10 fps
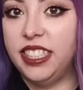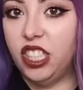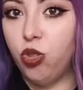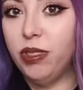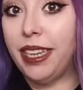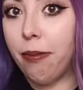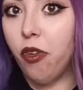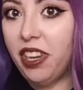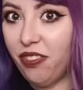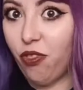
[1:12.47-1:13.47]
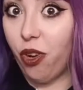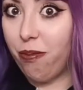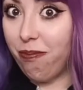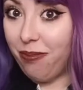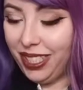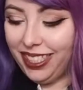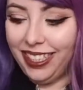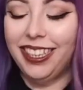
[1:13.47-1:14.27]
too devilly for me